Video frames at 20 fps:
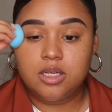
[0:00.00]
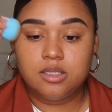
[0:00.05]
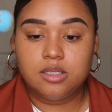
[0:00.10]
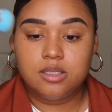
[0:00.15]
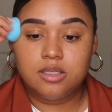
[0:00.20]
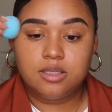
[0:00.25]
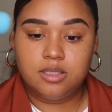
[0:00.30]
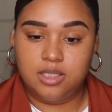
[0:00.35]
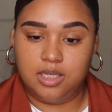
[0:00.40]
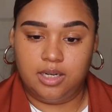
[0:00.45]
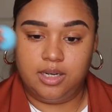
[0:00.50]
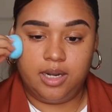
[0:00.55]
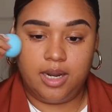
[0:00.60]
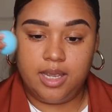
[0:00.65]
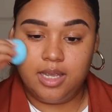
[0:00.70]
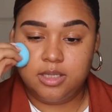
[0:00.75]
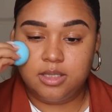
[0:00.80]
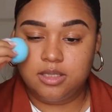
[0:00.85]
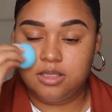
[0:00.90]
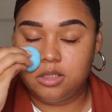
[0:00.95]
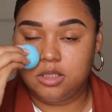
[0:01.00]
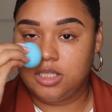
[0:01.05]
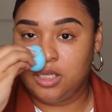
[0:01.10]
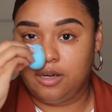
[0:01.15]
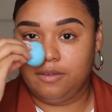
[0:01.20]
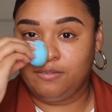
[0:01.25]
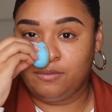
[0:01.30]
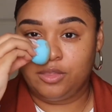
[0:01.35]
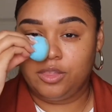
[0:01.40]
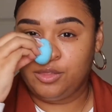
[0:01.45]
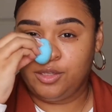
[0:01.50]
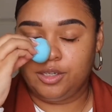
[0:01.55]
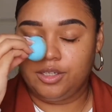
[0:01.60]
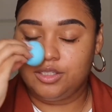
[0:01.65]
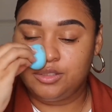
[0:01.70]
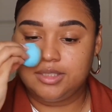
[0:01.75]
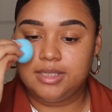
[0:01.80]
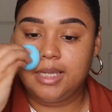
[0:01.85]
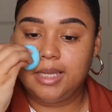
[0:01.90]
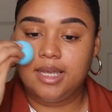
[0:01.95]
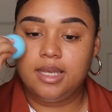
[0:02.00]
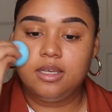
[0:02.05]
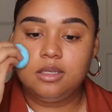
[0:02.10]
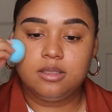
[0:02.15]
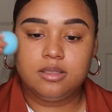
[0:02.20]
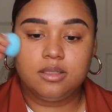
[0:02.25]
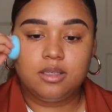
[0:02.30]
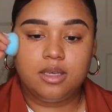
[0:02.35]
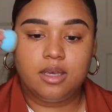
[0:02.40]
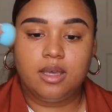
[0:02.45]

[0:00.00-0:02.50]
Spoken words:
Sundays instead of Thursdays,